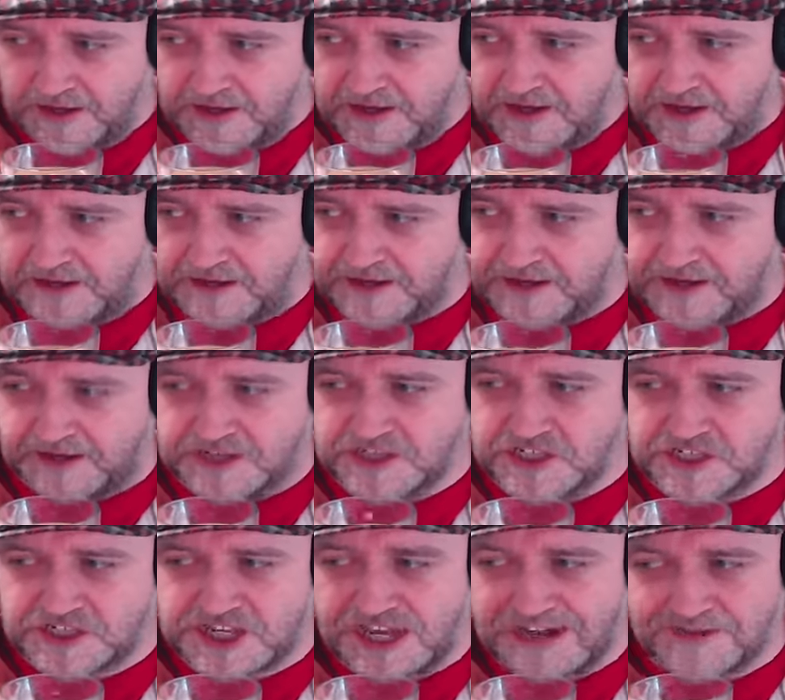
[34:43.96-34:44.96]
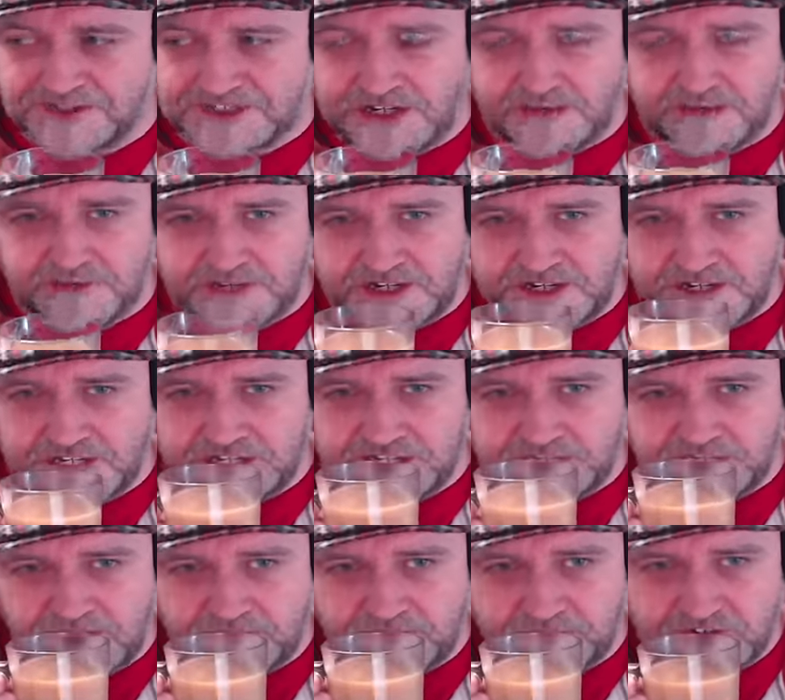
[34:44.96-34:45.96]
and and just how different
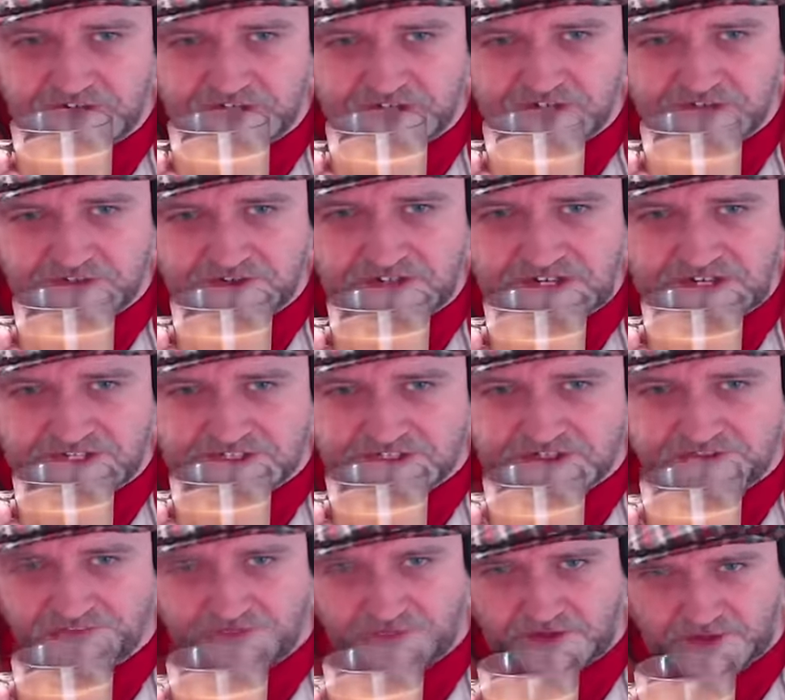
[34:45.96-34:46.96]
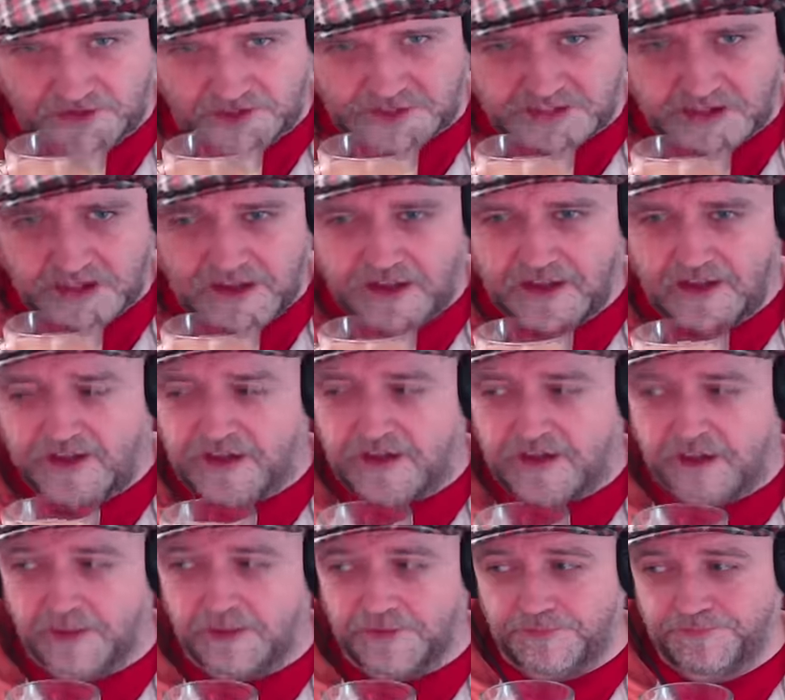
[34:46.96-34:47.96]
each and every tree is. There's
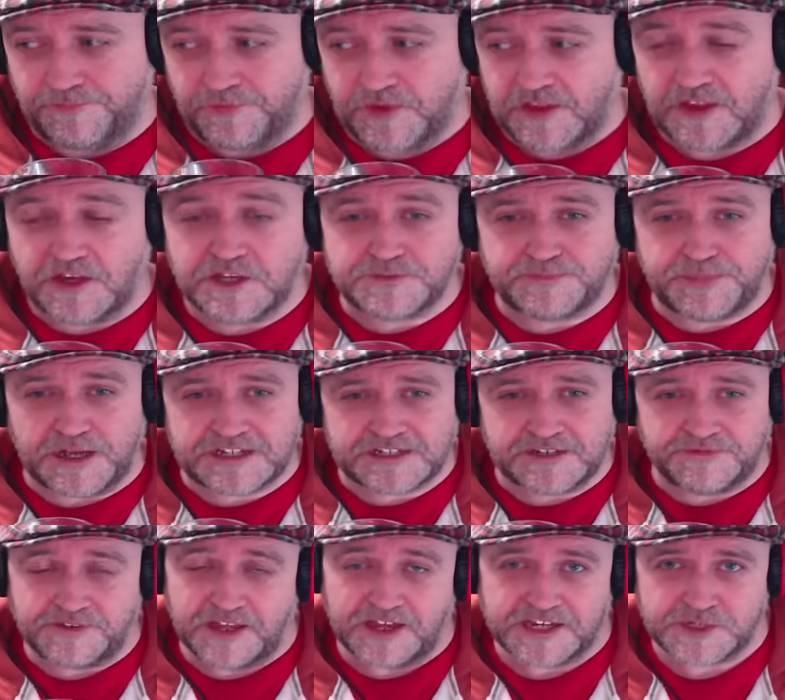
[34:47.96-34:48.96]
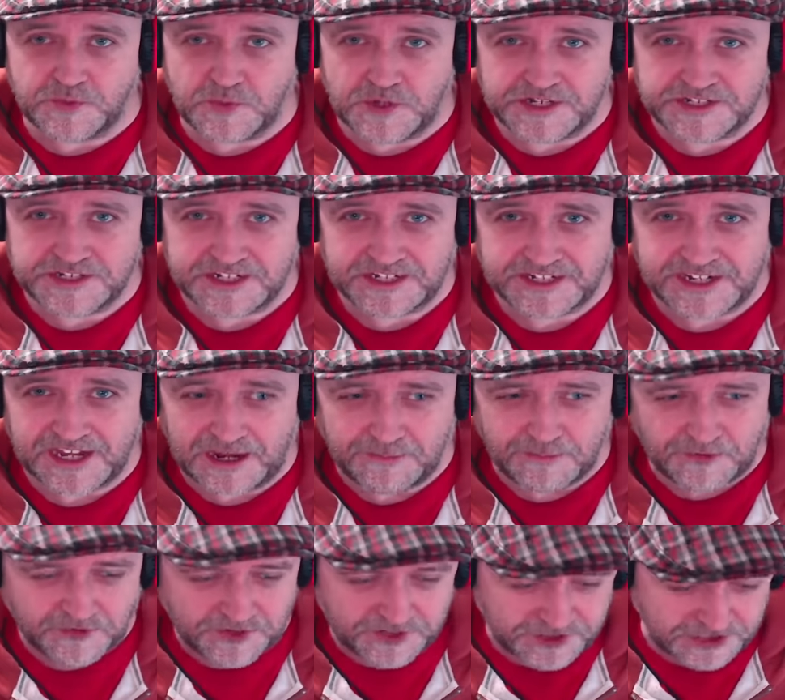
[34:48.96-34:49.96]
Oh, those butterflies weren't
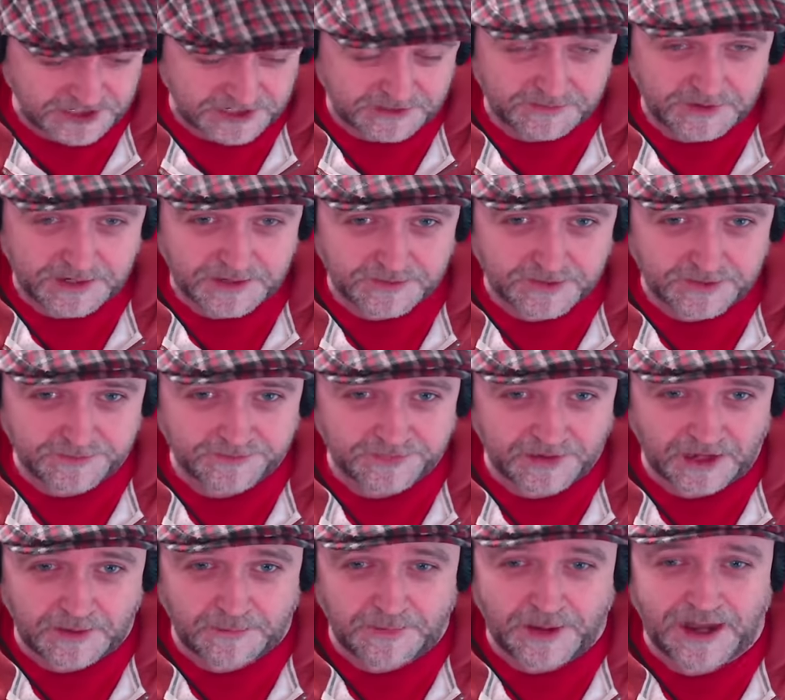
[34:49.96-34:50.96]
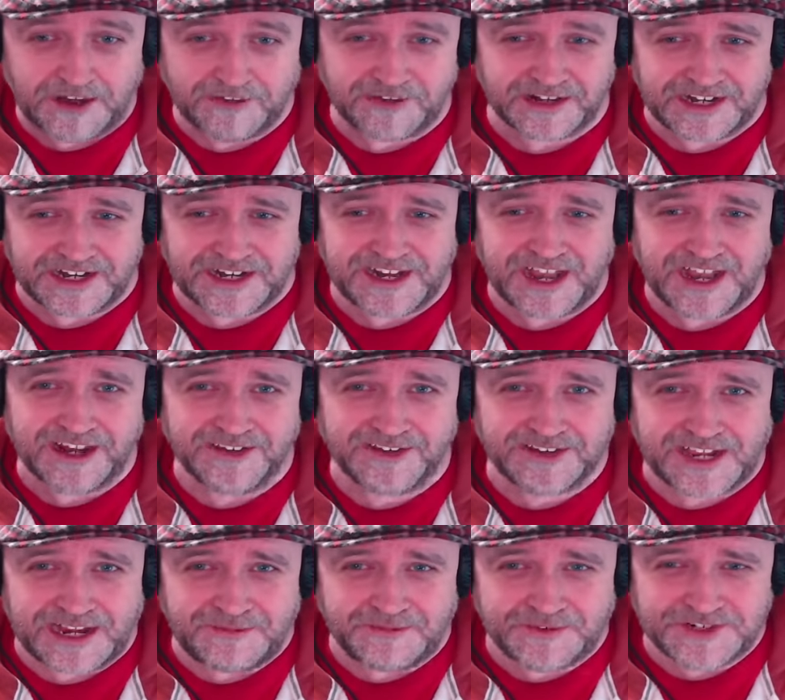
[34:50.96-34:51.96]
in-game originally, people. And apparently Hello
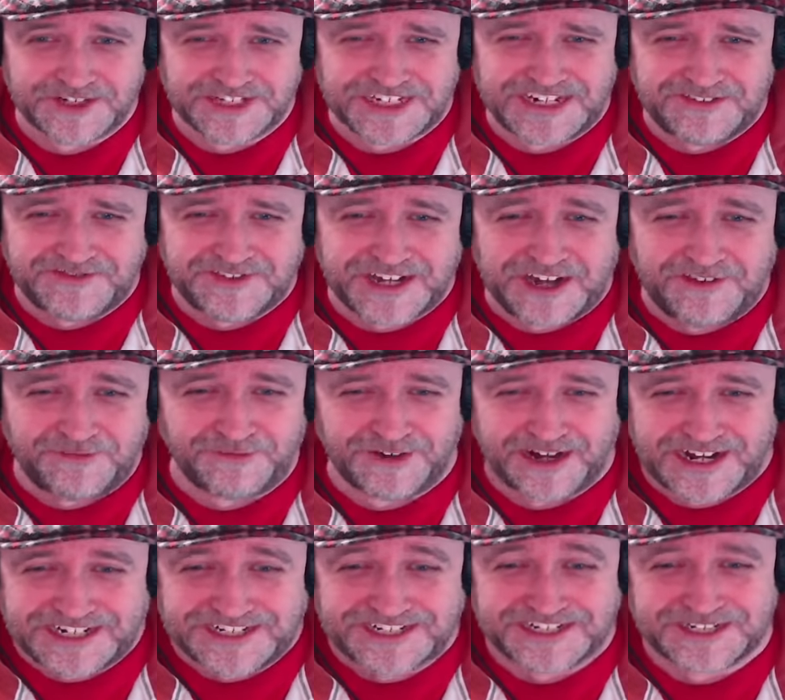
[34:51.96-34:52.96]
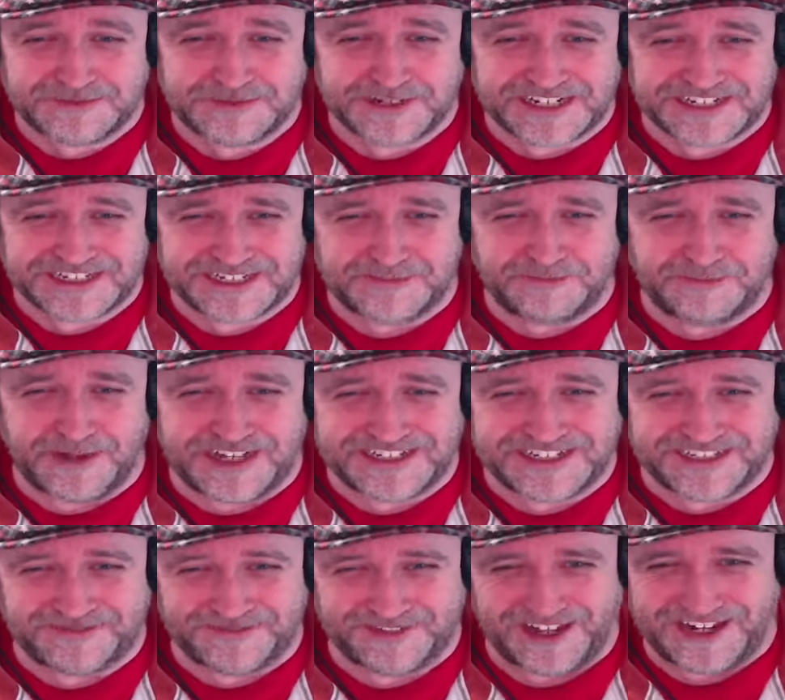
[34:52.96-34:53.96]
Games received death threats just because the
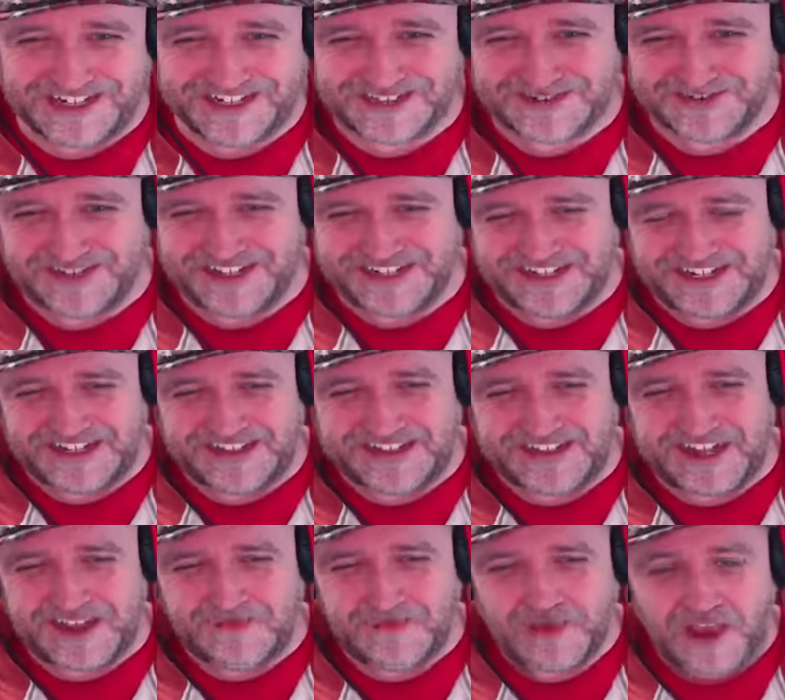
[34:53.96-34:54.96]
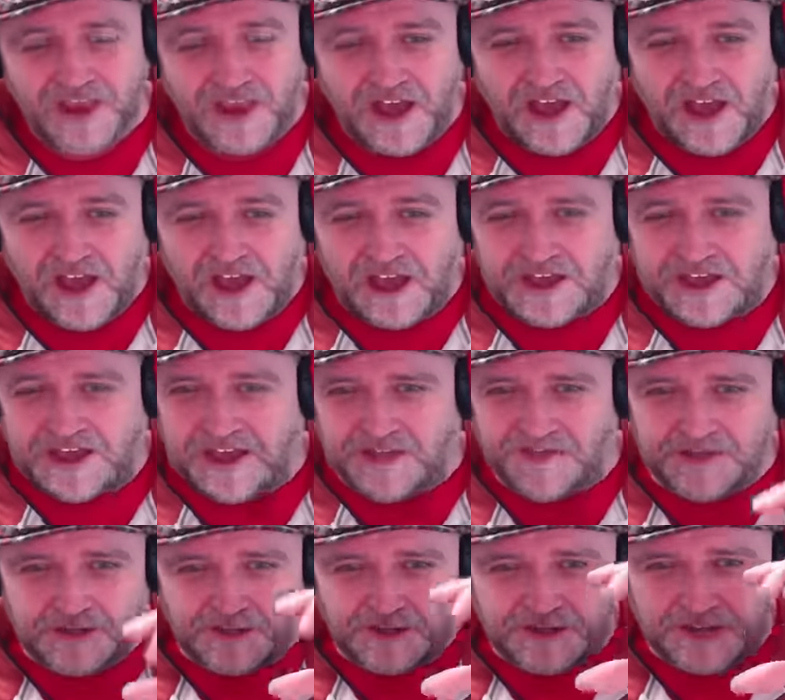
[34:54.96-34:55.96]
butterflies weren't in there. I
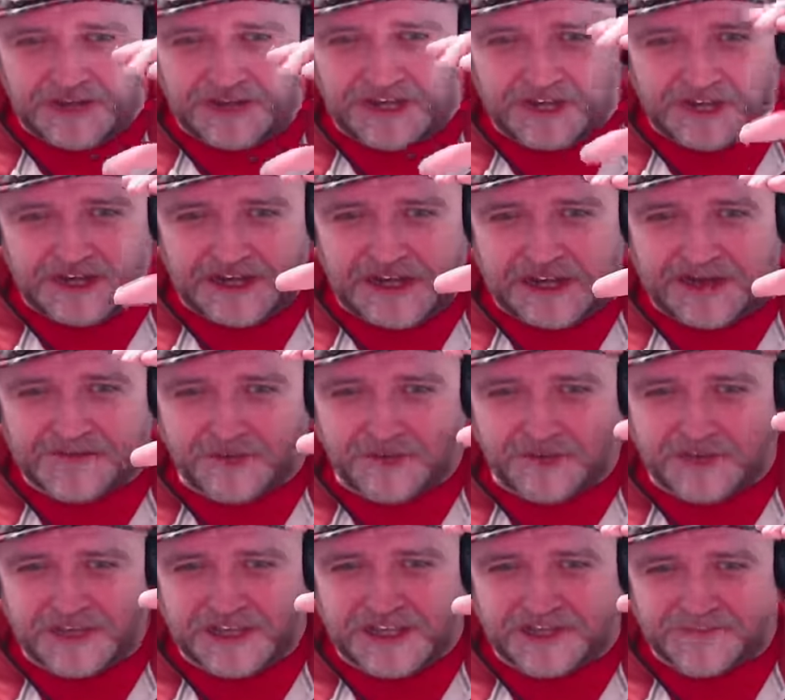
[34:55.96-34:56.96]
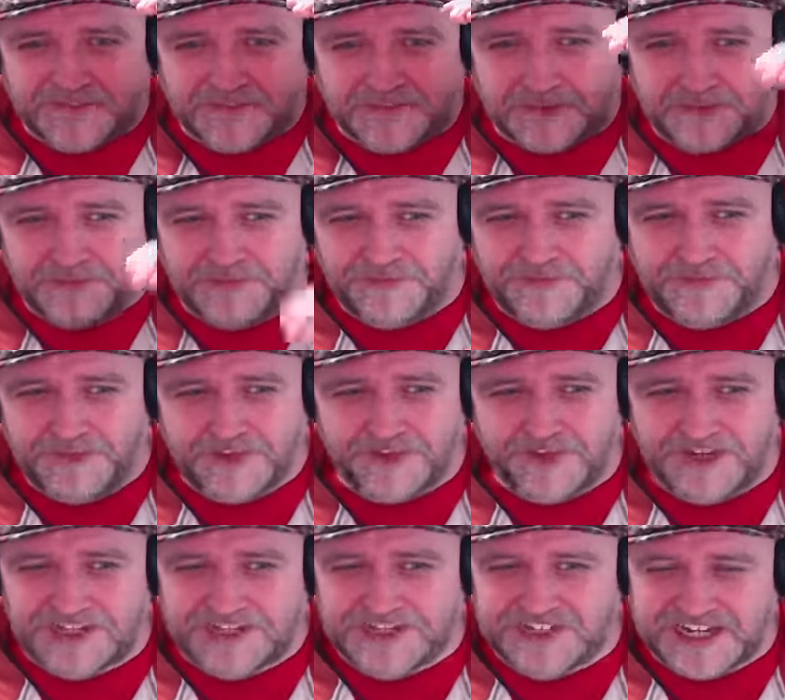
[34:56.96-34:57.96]
love it with the little label that comes up above the
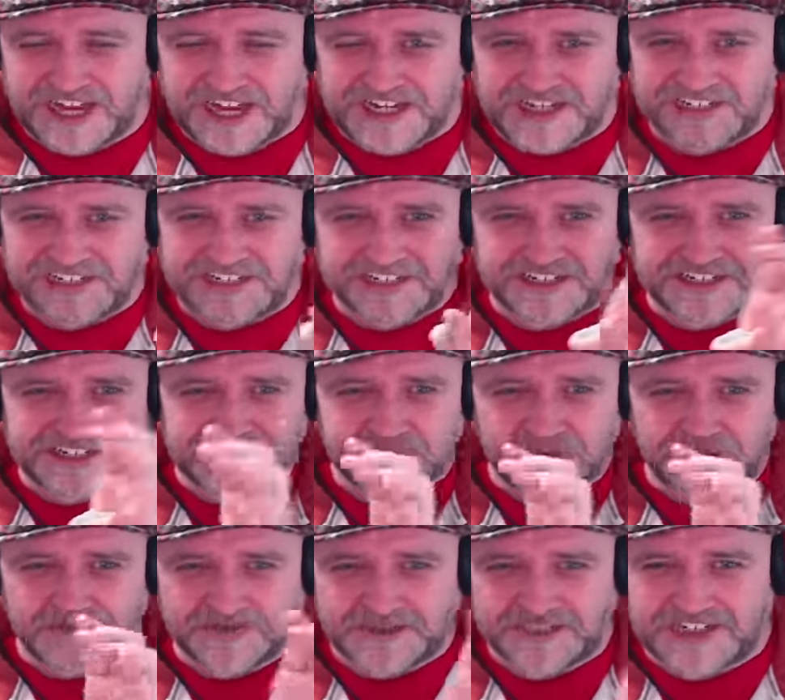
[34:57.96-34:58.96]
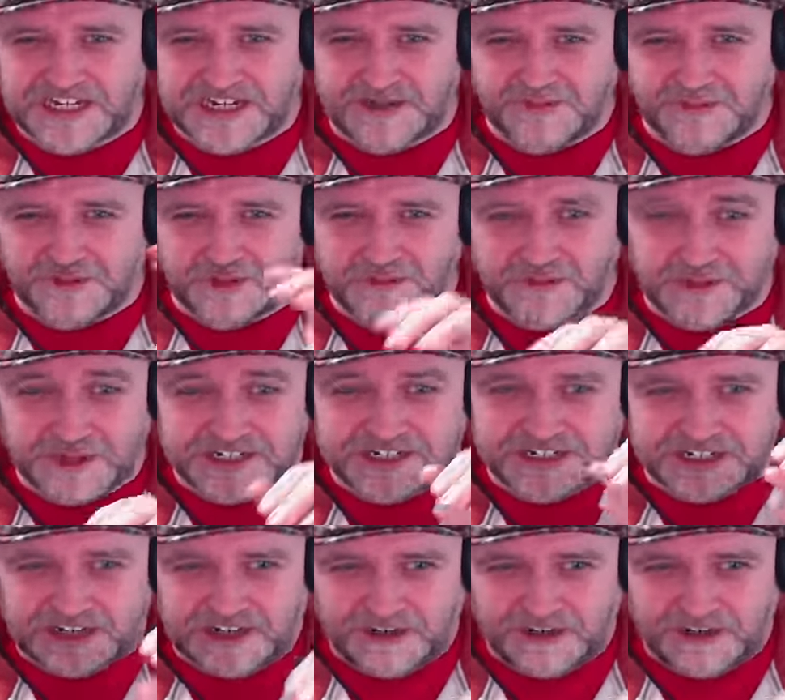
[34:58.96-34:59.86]
creatures' heads, and it's sort of see-through, but it's